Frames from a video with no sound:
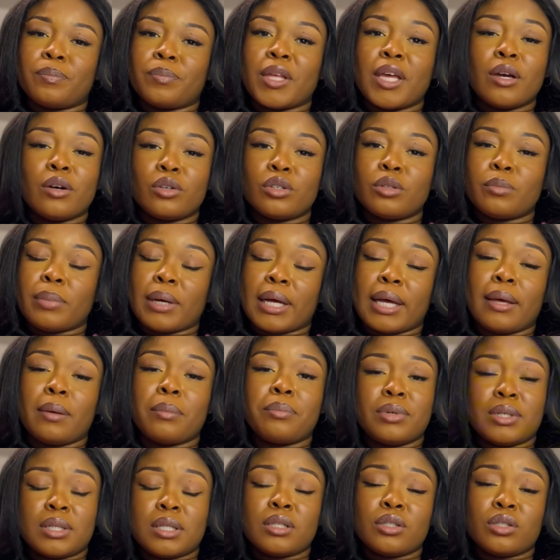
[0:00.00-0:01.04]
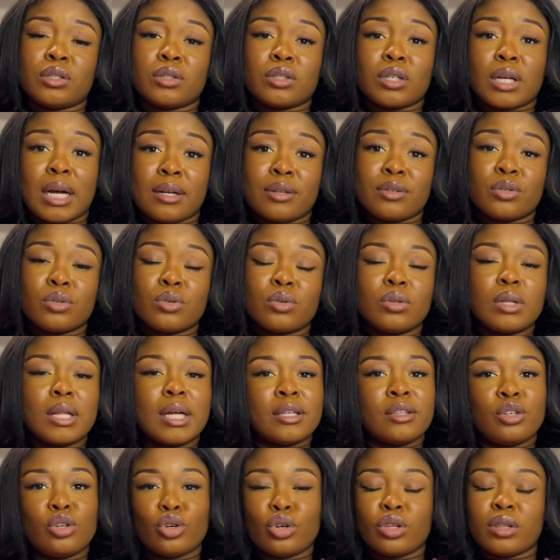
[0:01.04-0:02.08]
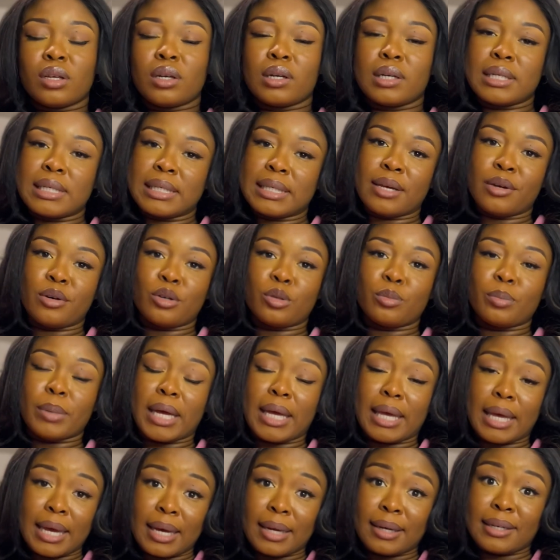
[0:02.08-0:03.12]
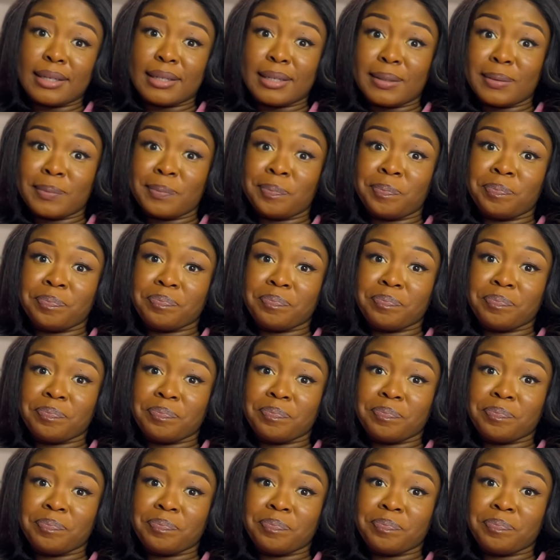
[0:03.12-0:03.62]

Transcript: held by British Council and the other is held by Canada.